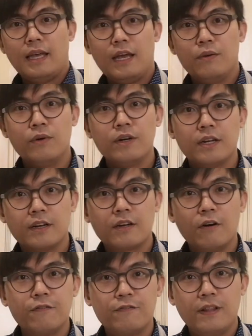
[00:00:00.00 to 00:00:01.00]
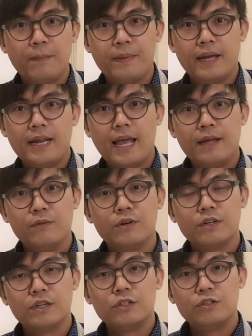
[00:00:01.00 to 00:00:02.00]
And we're gonna go flip it, and we're
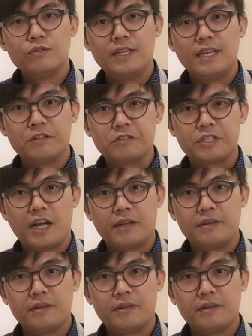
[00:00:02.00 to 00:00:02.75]
gonna do the other side.